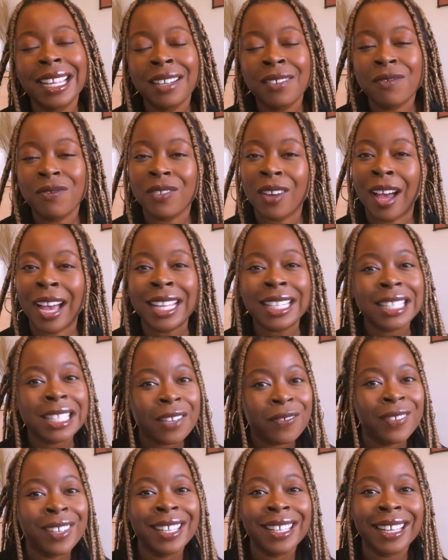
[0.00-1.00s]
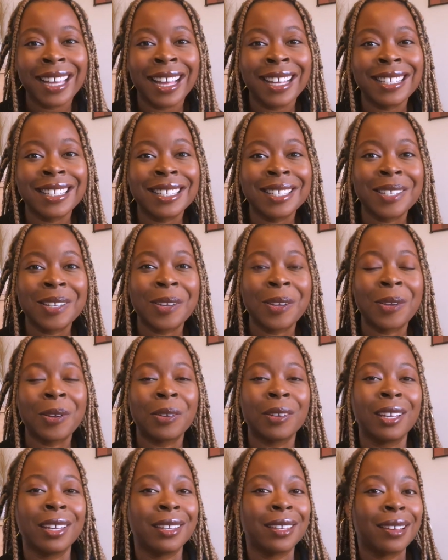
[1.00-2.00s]
invite different guests to
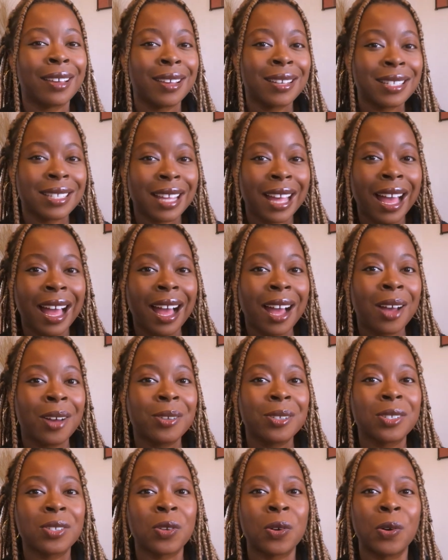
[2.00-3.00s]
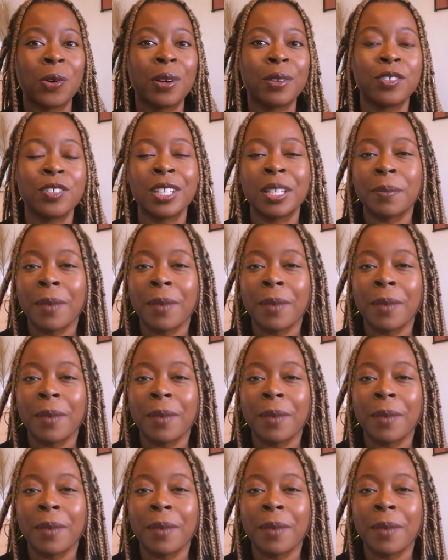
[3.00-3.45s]
either go to their house, or during the